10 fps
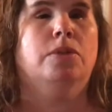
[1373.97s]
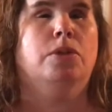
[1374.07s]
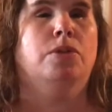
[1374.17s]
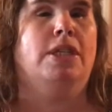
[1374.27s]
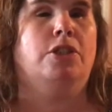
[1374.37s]

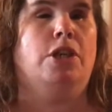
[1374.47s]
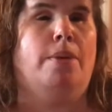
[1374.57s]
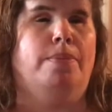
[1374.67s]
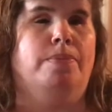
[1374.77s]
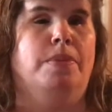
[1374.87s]
who
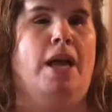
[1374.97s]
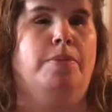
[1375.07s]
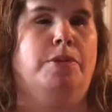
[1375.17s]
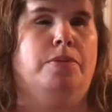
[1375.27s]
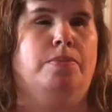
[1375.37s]

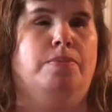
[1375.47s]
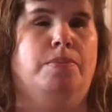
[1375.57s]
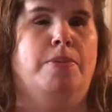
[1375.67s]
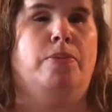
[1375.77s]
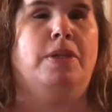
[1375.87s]
helps
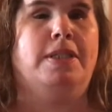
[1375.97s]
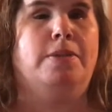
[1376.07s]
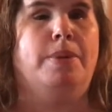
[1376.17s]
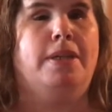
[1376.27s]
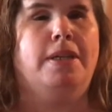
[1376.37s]
people with
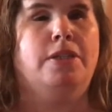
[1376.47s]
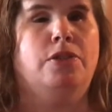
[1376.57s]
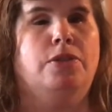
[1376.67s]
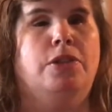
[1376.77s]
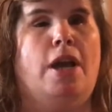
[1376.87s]
disabilities
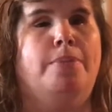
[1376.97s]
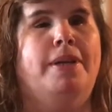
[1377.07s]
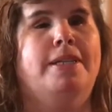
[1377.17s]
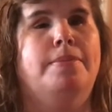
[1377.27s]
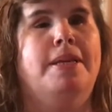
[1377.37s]
do job
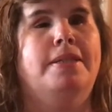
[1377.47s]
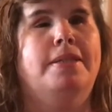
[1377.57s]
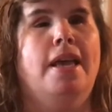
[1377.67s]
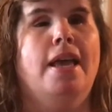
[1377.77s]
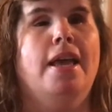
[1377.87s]
placements.